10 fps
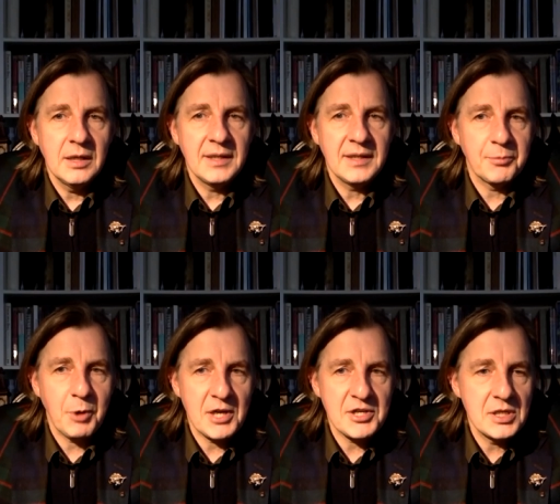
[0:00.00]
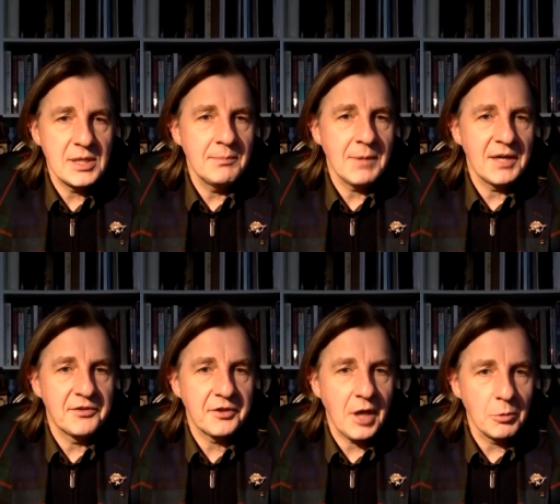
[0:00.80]
an expression in my
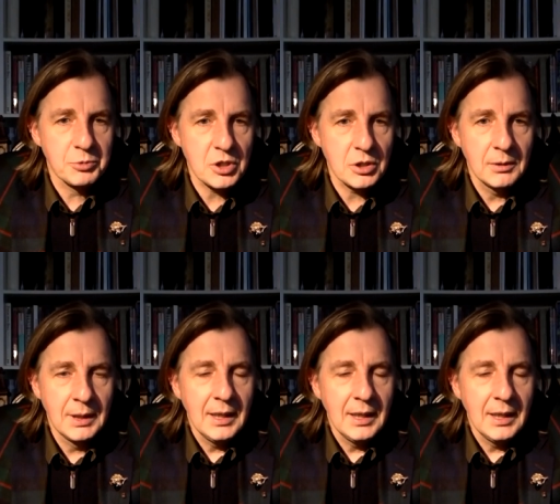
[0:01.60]
sculpture?